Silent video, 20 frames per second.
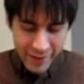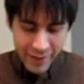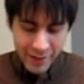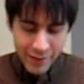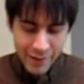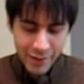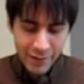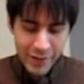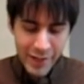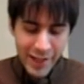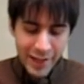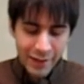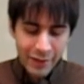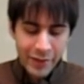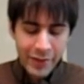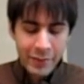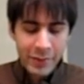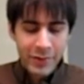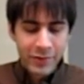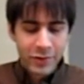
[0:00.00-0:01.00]
So now
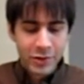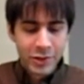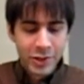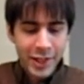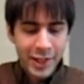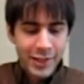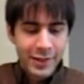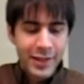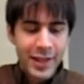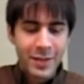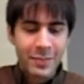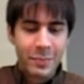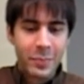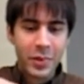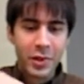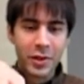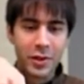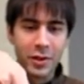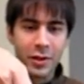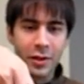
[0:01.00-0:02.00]
that we've created that
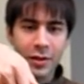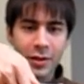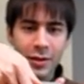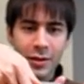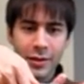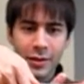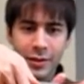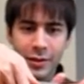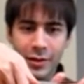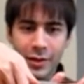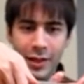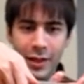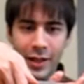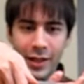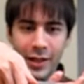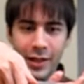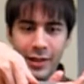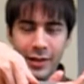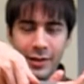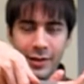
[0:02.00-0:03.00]
burr
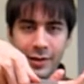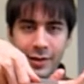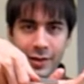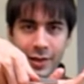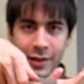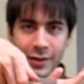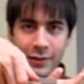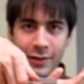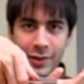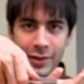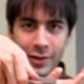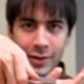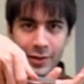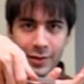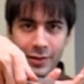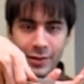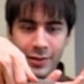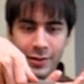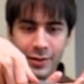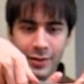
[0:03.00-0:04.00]
and it's kind
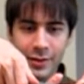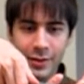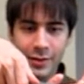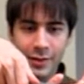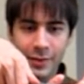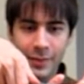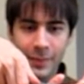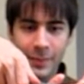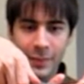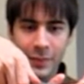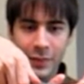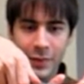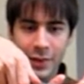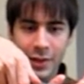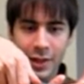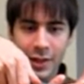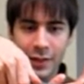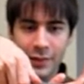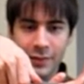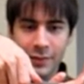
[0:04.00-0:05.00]
of
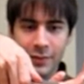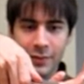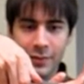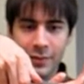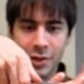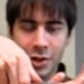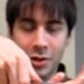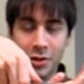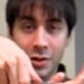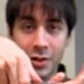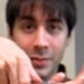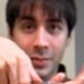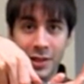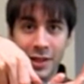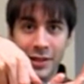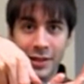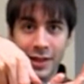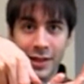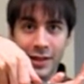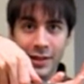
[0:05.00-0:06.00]
turned up
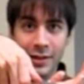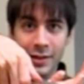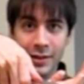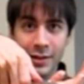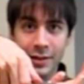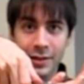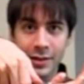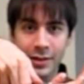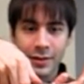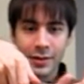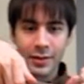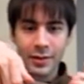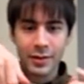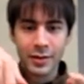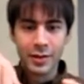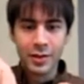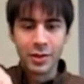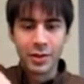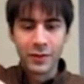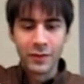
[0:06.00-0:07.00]
like that,
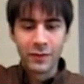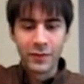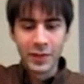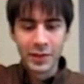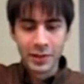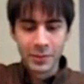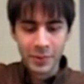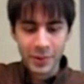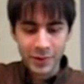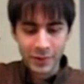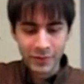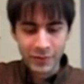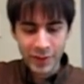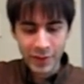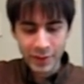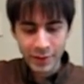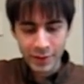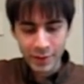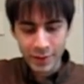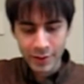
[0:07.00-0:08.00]
you can feel it with your
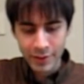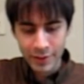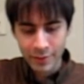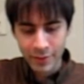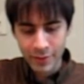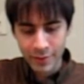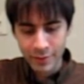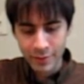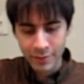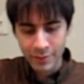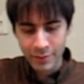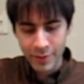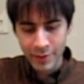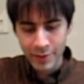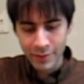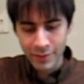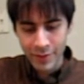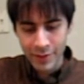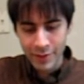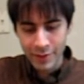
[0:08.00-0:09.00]
finger. If you run
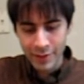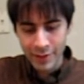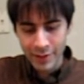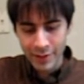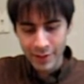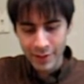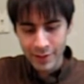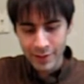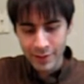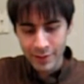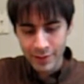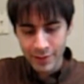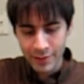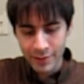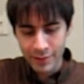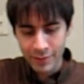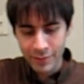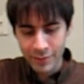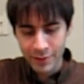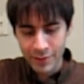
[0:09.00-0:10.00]
your finger like that,
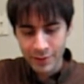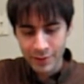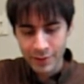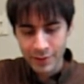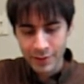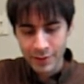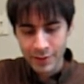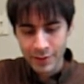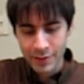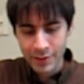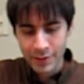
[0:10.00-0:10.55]
you'll feel